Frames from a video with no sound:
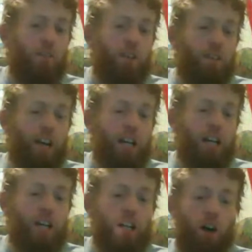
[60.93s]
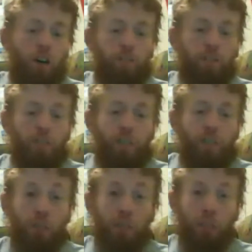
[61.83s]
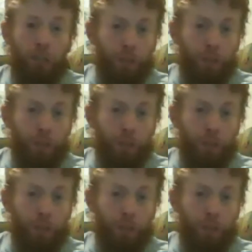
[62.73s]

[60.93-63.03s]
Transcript: variation of the Eurasian bitch.